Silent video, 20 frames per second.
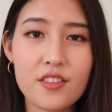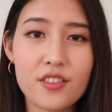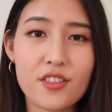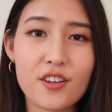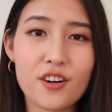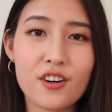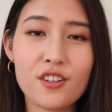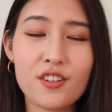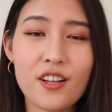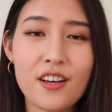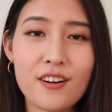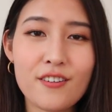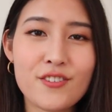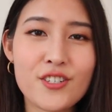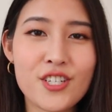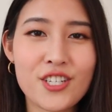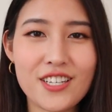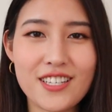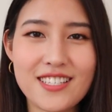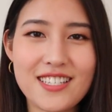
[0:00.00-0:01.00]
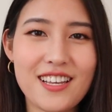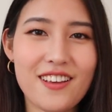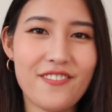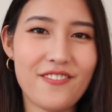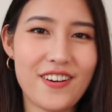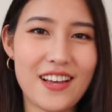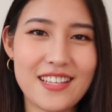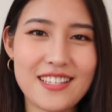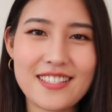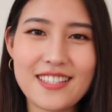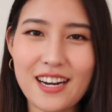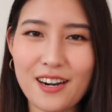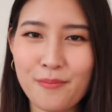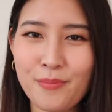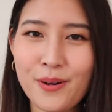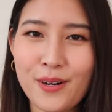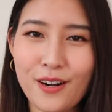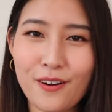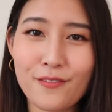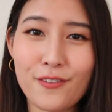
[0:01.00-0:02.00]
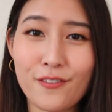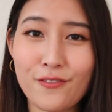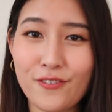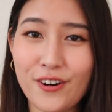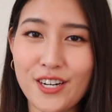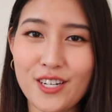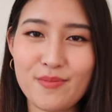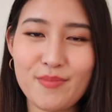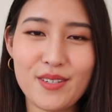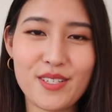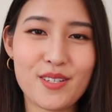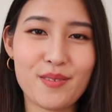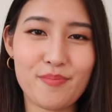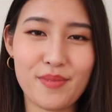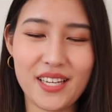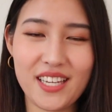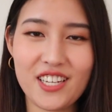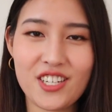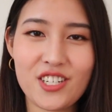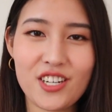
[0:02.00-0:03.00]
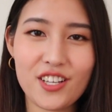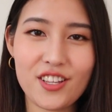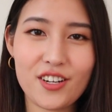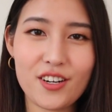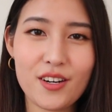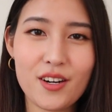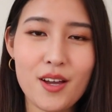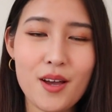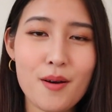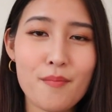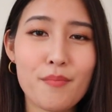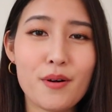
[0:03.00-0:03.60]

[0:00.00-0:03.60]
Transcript: There are a lot of cheesy events that are put on for freshmen to meet each other,